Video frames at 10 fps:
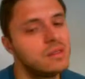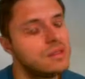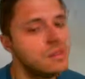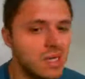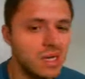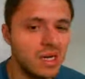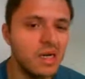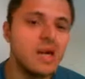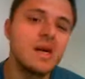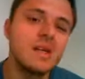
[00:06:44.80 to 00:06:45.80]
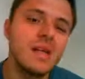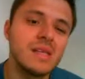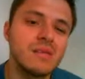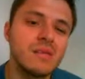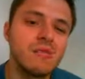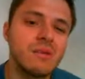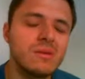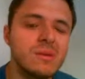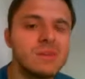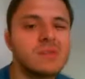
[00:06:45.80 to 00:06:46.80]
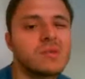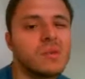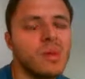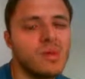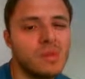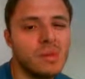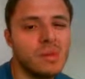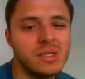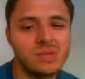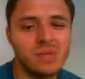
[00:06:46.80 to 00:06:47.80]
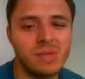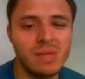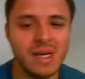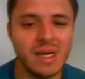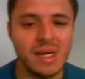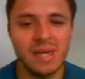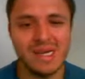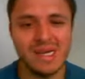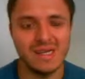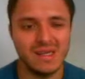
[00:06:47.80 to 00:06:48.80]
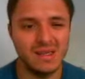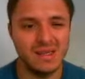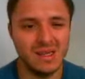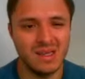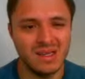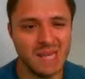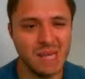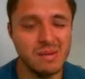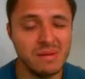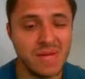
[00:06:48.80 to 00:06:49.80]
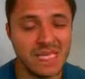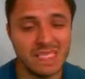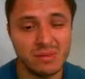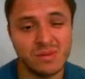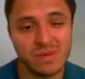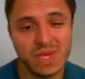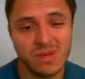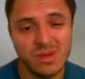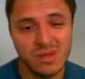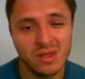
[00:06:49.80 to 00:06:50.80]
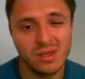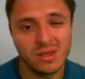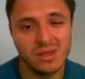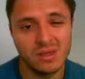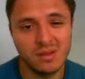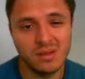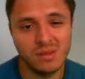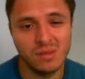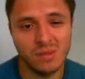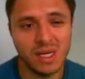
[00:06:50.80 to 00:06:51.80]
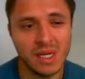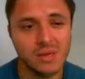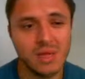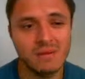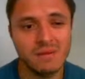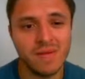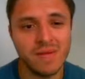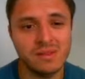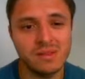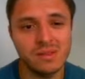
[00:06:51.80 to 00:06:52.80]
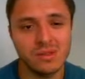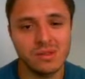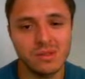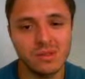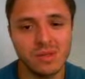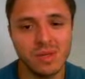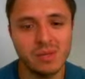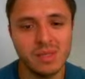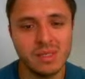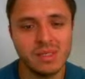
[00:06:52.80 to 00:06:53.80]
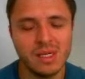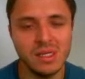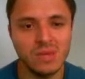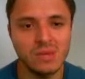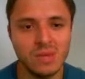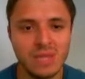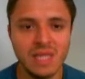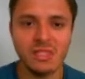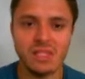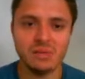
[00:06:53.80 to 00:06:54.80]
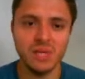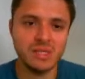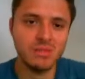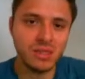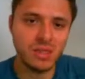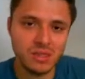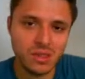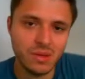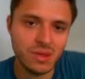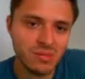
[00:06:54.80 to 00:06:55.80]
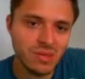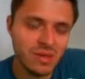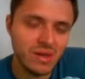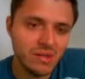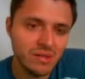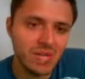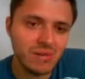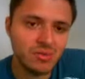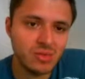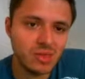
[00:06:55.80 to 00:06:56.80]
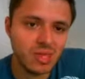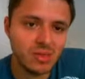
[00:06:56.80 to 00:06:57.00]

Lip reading: That's a difficult decision. Or maybe I just bring my knight back. Keep it flexible for now. My knight on a5 is not a great piece. I need to just pick something, because otherwise I'm gonna run into time trouble again.